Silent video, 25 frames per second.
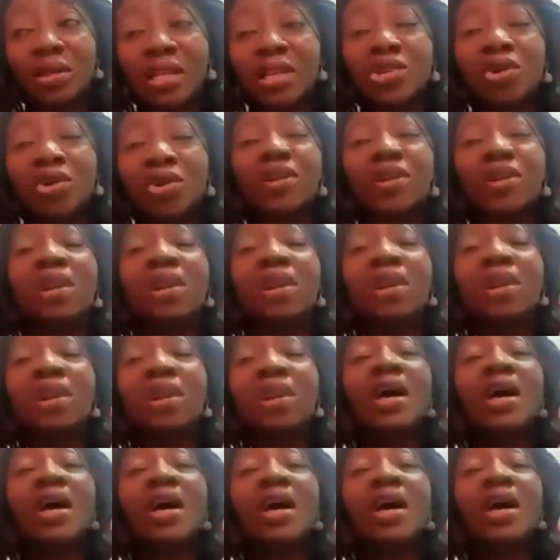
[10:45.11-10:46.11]
having that
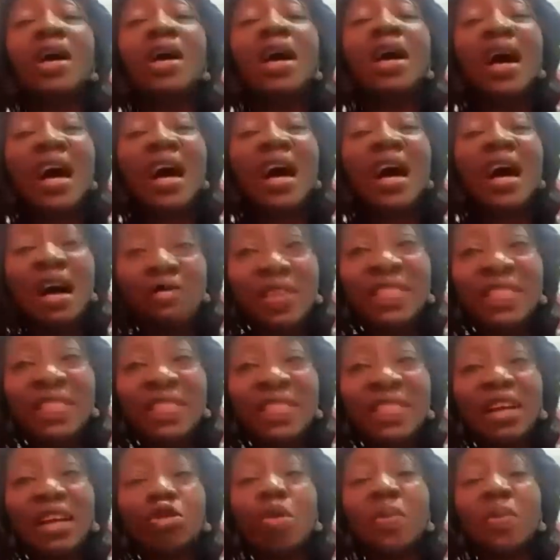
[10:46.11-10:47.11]
committee in place
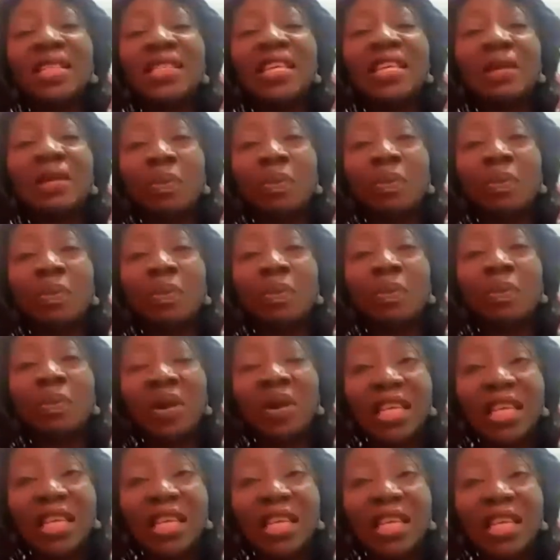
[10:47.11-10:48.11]
would also help
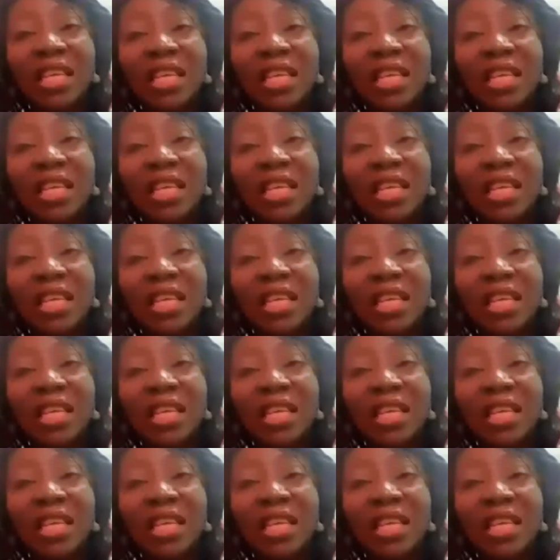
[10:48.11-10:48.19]
us